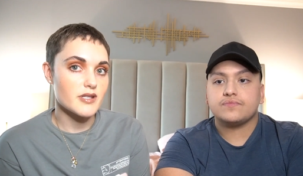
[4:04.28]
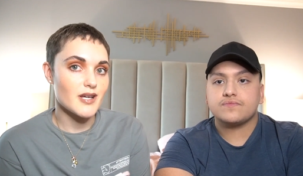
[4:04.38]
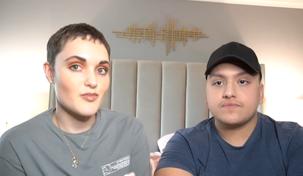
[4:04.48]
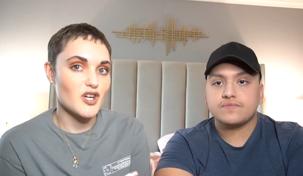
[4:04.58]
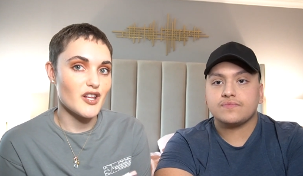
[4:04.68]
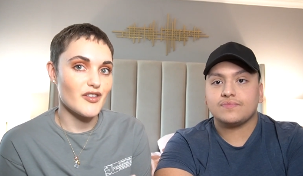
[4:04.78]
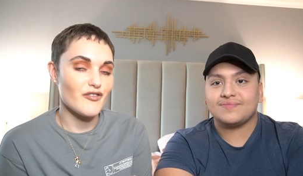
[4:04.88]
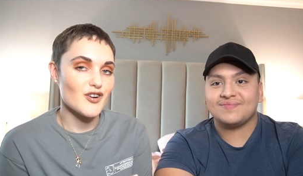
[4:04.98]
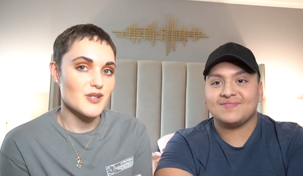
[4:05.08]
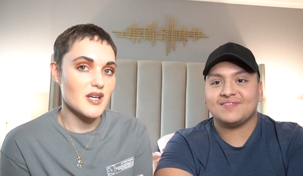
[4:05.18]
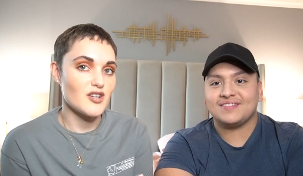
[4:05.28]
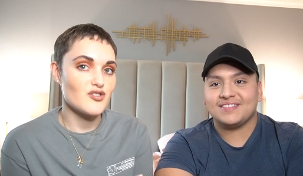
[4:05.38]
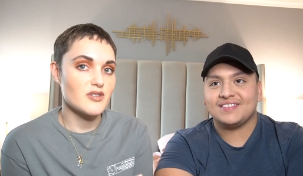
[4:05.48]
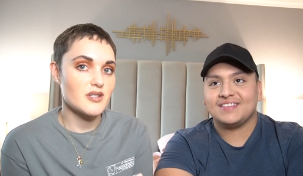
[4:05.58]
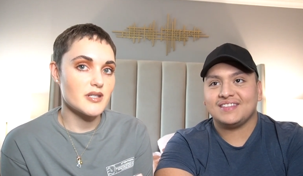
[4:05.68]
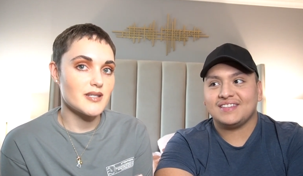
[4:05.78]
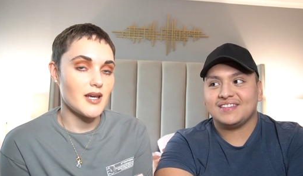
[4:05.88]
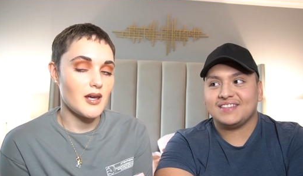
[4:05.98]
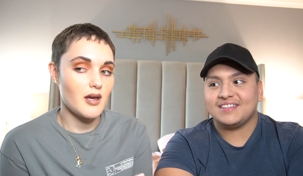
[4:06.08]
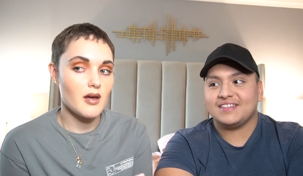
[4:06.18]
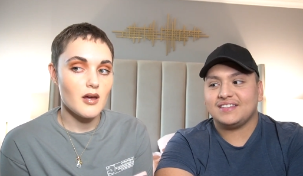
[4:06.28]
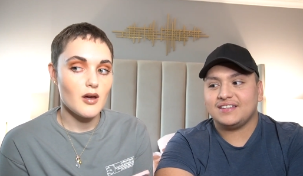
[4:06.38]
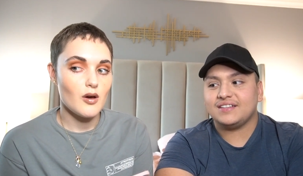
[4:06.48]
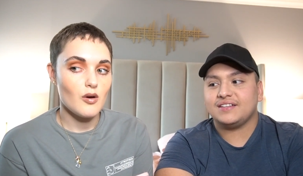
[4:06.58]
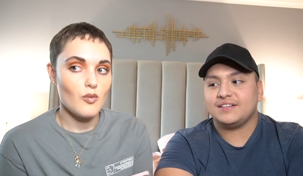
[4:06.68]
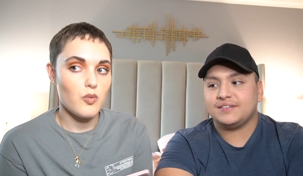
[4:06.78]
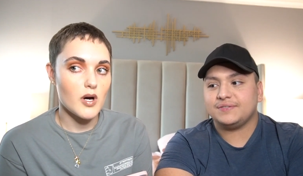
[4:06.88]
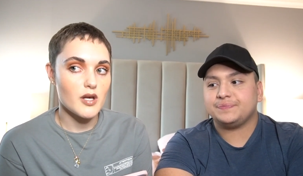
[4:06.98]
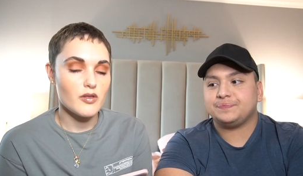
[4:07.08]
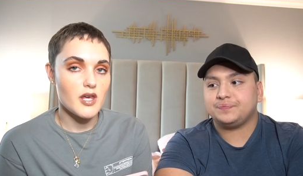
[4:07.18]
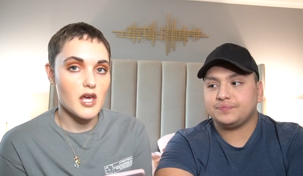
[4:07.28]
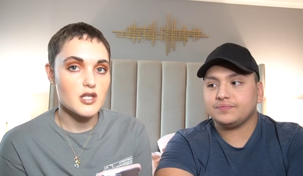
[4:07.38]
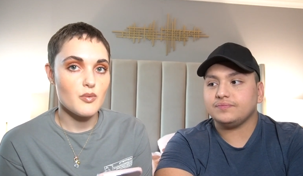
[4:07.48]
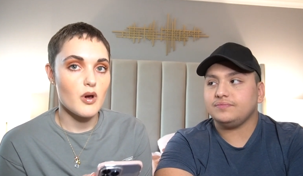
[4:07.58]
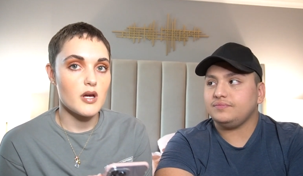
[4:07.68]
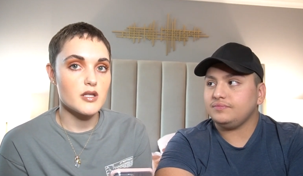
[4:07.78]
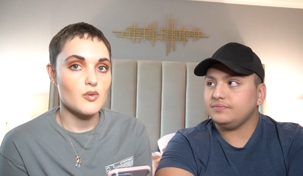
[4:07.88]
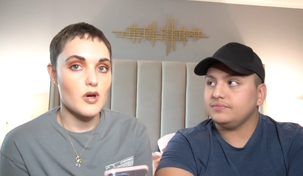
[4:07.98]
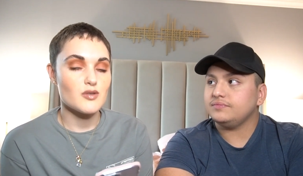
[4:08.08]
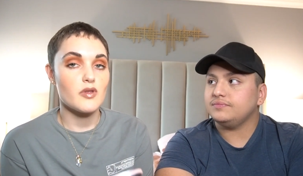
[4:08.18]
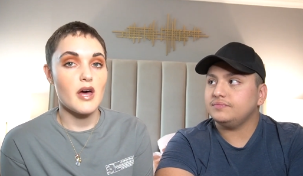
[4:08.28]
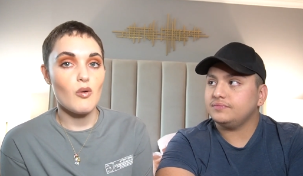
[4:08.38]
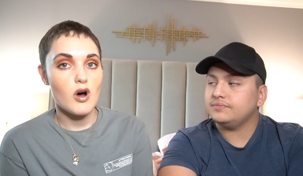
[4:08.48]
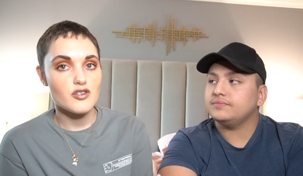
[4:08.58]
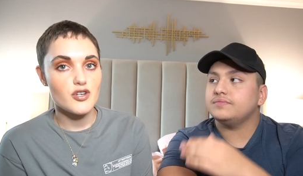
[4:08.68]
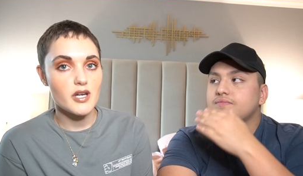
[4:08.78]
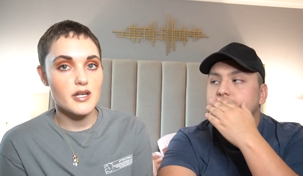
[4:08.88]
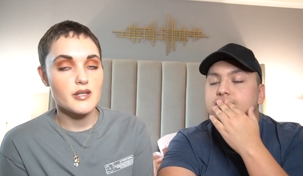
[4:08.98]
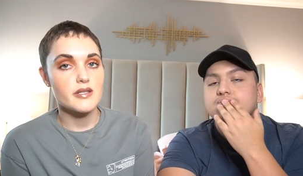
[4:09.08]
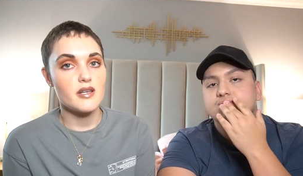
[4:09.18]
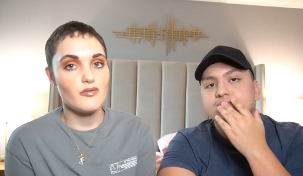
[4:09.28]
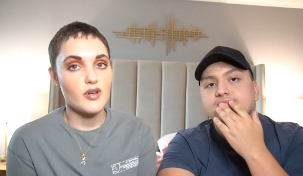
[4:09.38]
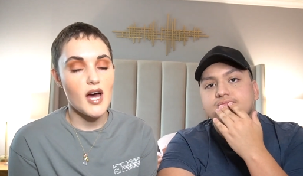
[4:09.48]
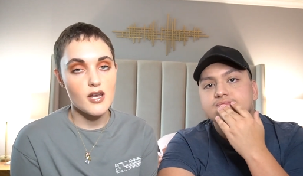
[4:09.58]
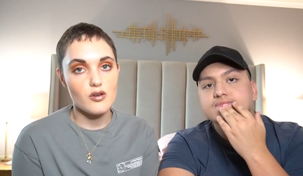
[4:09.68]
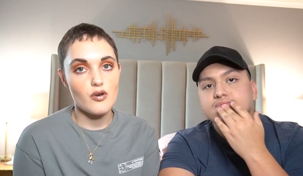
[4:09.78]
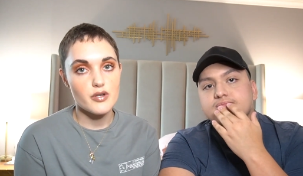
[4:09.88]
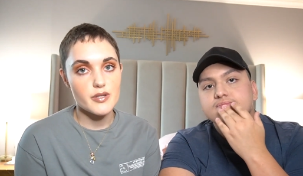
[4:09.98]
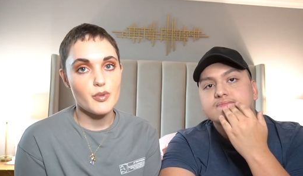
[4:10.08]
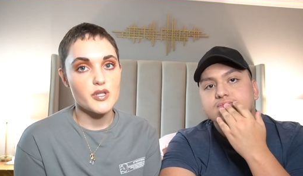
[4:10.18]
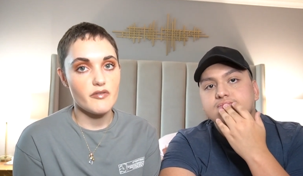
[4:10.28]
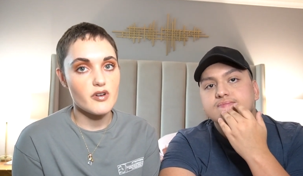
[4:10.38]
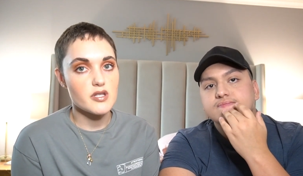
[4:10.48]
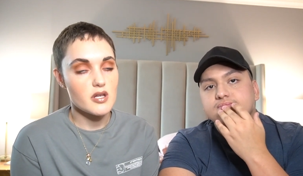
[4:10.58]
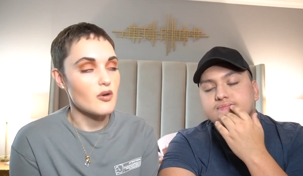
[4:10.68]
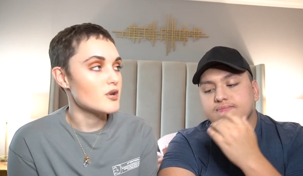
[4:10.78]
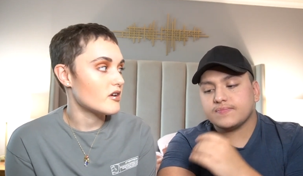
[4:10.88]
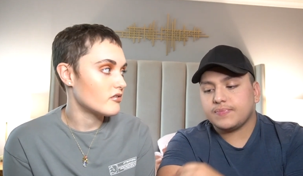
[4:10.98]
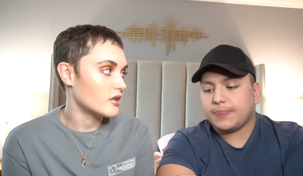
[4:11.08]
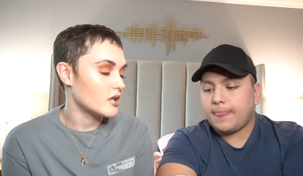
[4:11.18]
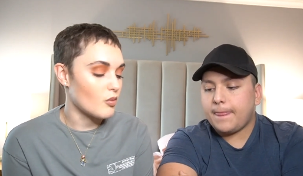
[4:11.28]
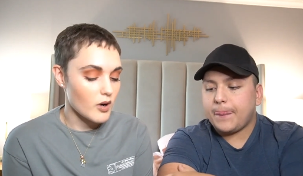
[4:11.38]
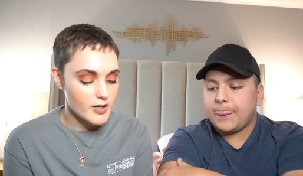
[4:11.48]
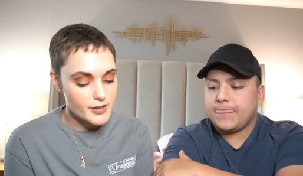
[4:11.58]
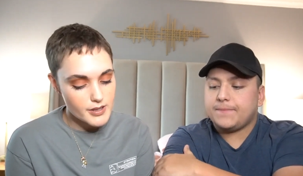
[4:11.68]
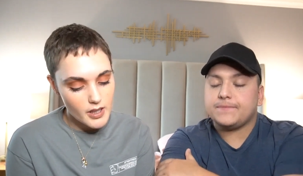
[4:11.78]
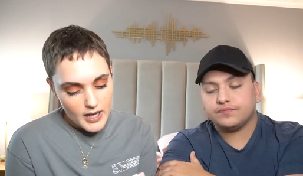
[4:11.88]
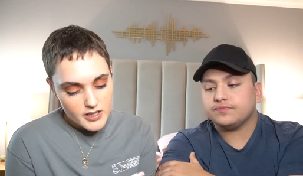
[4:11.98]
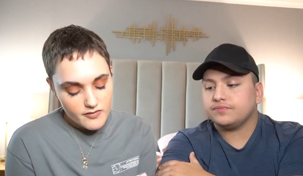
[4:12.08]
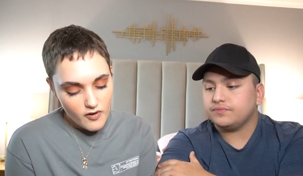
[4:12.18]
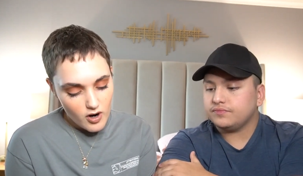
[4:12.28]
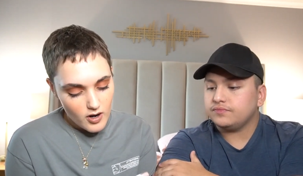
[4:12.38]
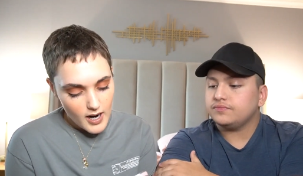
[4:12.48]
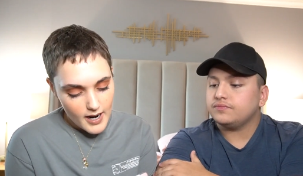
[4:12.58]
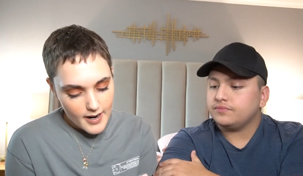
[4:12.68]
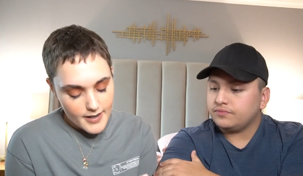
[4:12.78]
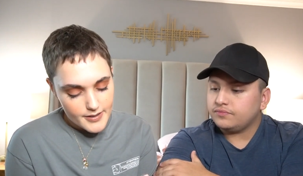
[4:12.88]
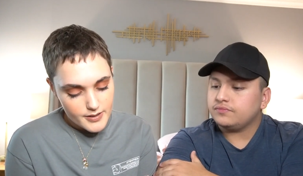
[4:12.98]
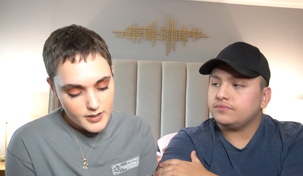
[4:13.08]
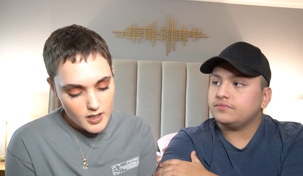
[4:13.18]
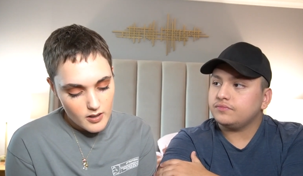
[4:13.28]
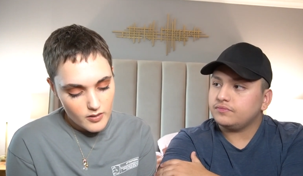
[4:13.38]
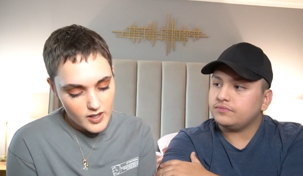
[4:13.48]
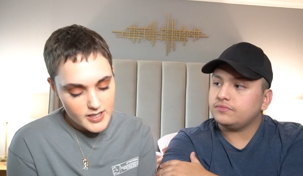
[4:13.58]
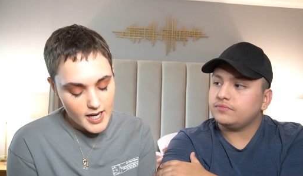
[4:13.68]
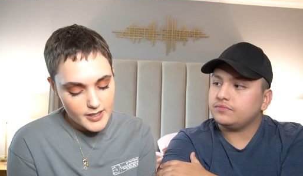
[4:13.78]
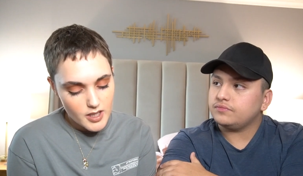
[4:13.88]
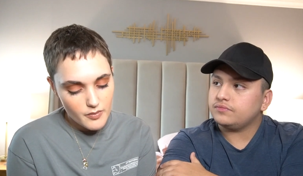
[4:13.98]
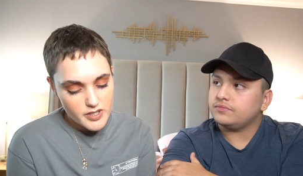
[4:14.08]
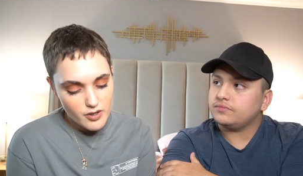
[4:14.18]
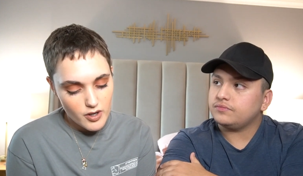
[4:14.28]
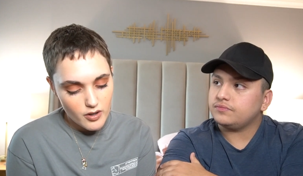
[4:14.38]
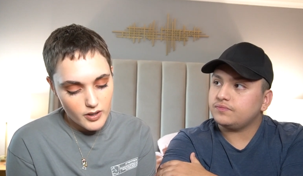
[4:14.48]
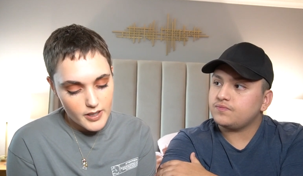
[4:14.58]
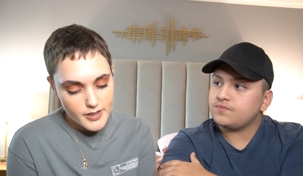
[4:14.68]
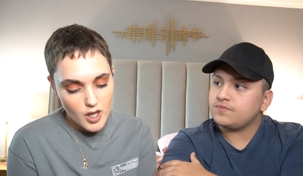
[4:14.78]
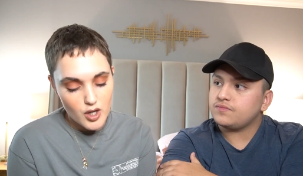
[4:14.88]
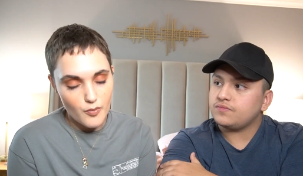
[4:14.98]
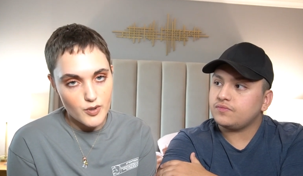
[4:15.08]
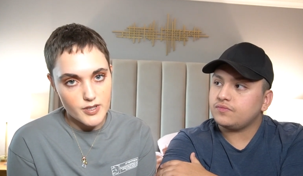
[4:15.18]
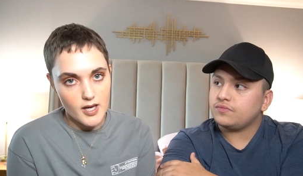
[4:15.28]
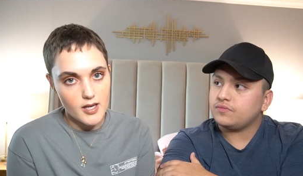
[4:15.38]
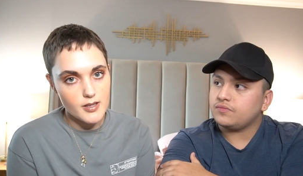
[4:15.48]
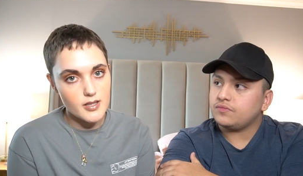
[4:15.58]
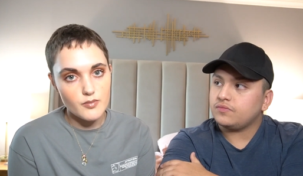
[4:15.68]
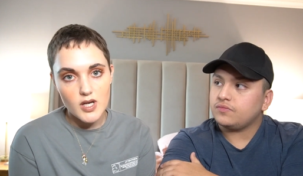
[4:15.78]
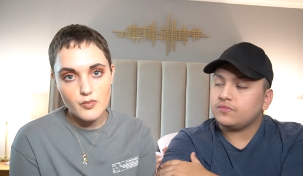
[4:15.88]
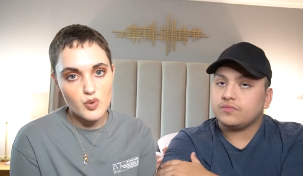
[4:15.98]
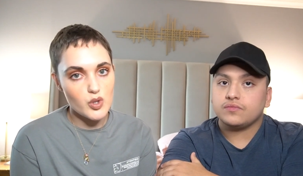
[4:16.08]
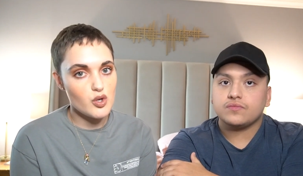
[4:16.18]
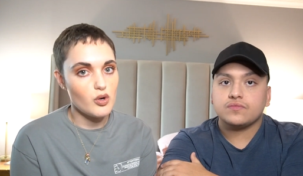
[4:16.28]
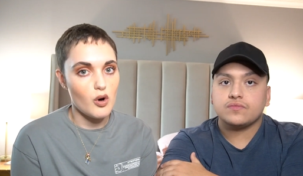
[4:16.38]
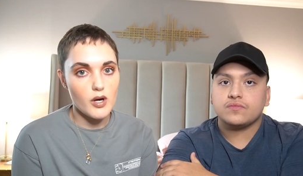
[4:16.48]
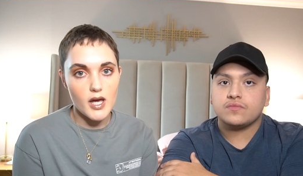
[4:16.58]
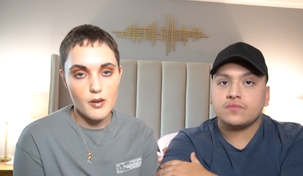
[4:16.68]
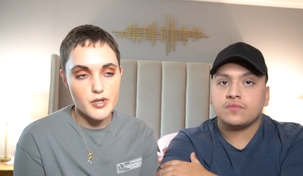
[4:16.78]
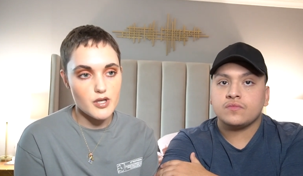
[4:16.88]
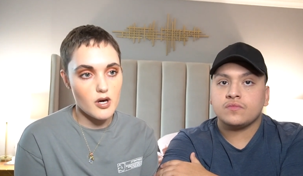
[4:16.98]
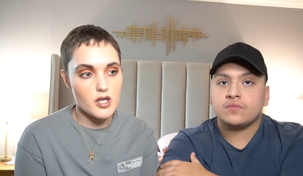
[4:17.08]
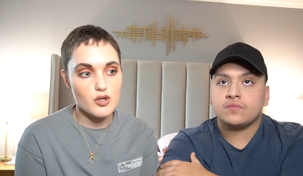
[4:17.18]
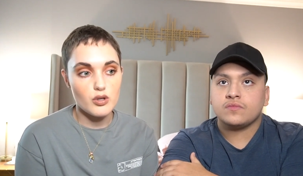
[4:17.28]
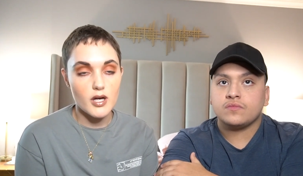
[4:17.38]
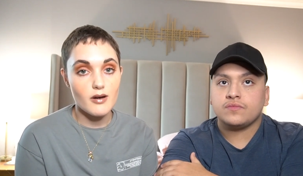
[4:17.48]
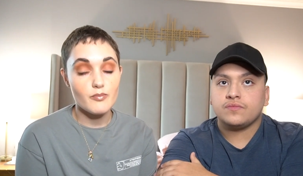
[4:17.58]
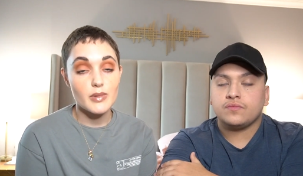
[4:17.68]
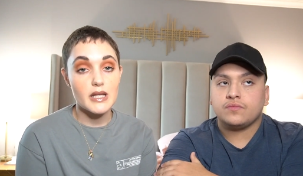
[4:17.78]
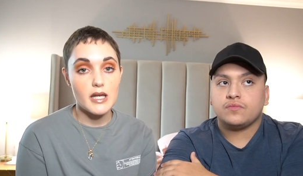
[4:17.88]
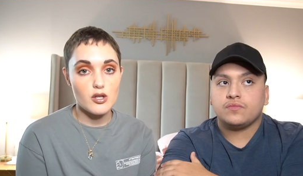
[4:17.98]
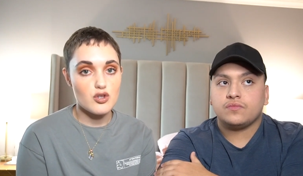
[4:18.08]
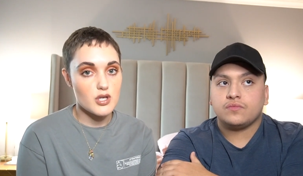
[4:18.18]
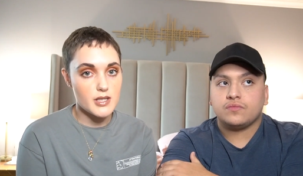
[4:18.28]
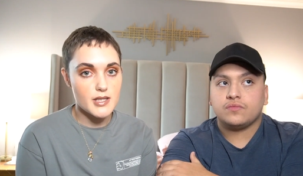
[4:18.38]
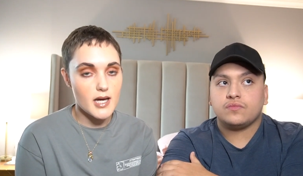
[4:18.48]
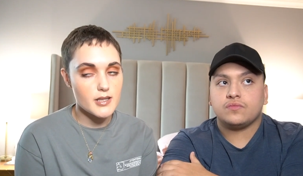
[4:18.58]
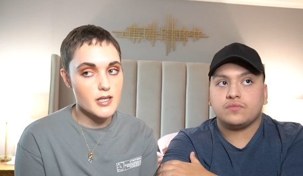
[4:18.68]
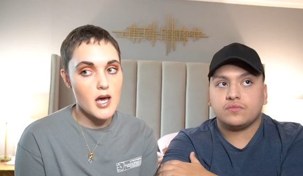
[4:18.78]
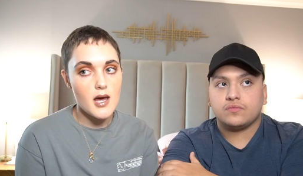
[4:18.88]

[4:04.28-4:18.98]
Speaker 1: slept on it the first night just to see what it, the experience was without washing it to see if we had a noticeable difference and there definitely was. As far as the textile material, it is 100% and sometimes when you go on Amazon and you look up linen sheet sets,